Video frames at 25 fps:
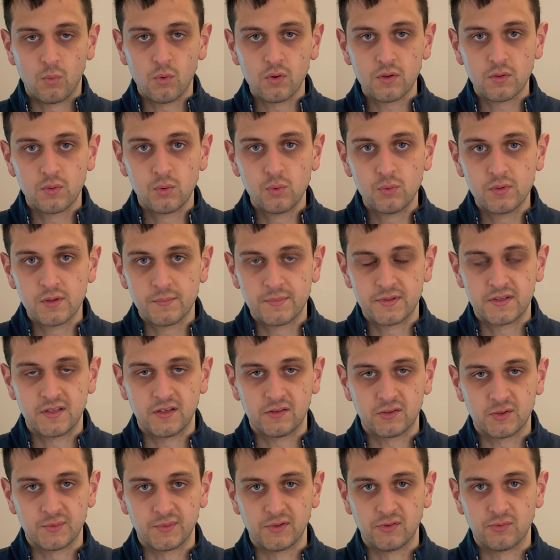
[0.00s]
who the
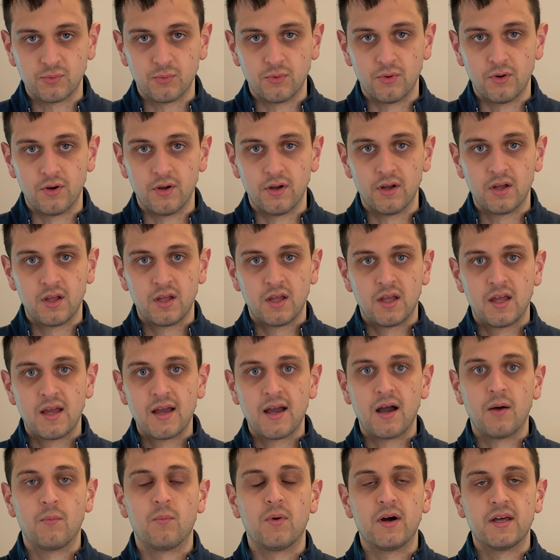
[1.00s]
participants were
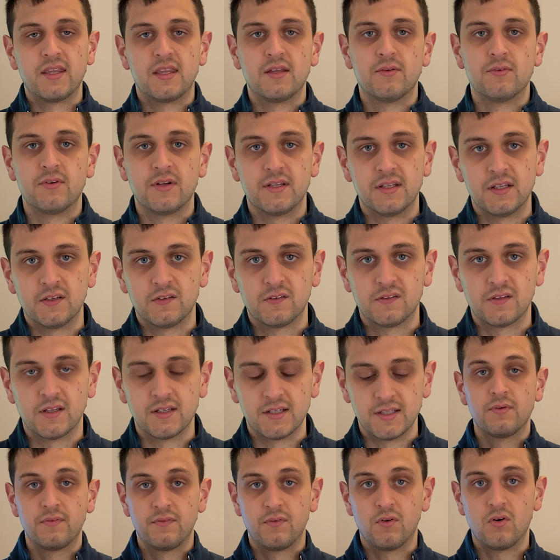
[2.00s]
and why they were in the study.
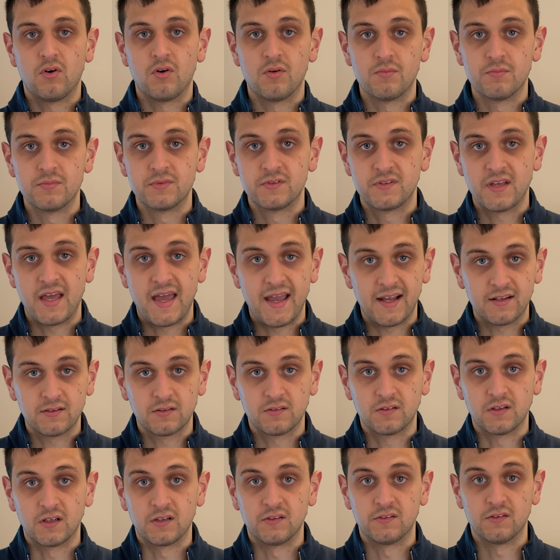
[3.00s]
Performed
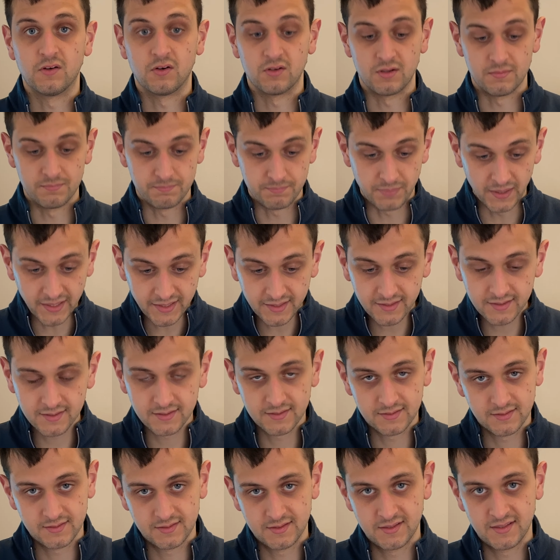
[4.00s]
exercise on a bike.
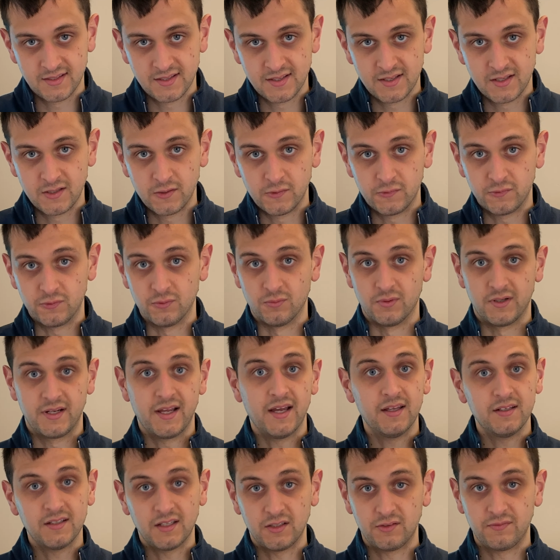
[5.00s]
So
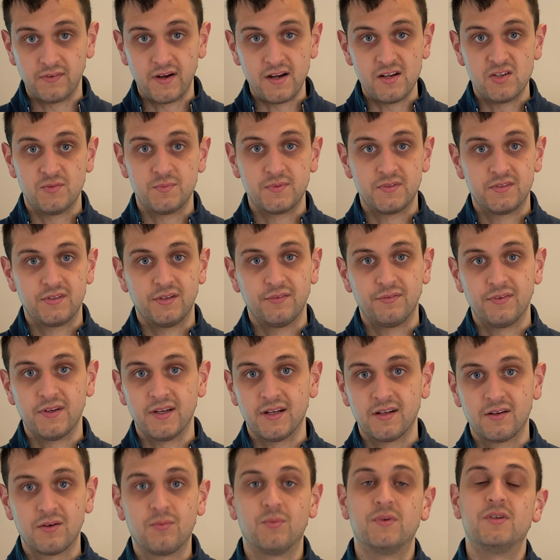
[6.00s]
again, that's very specific.
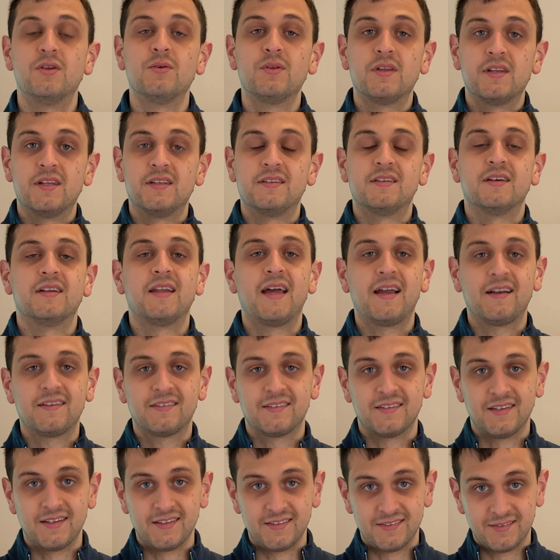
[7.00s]
We know that they've done
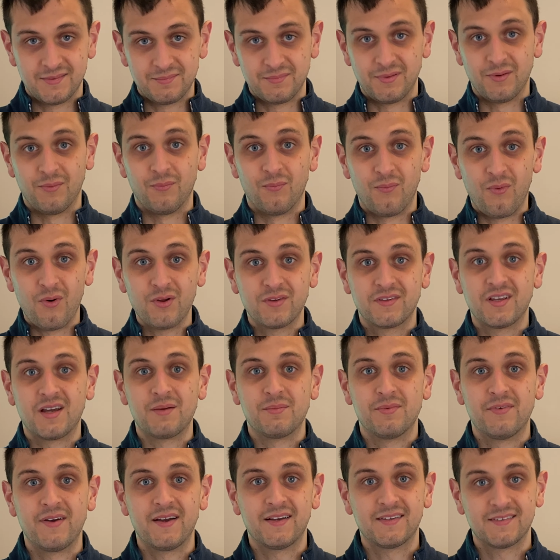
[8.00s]
exercise, but what type of
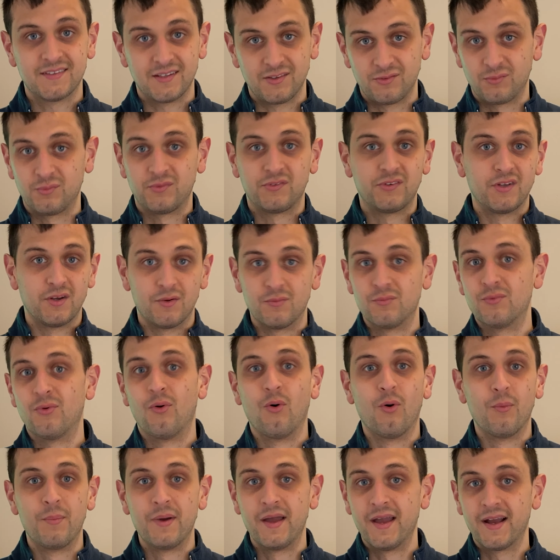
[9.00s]
exercise? Was it
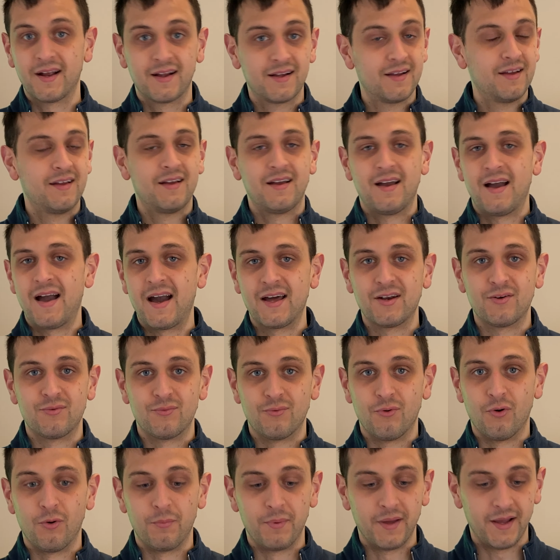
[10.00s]
aerobic,
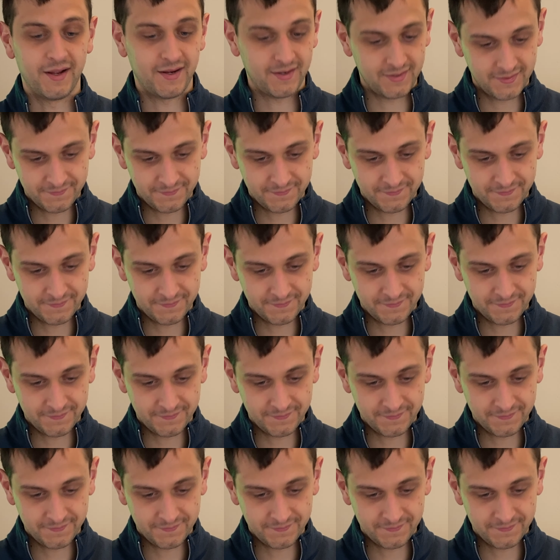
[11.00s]
anaerobic?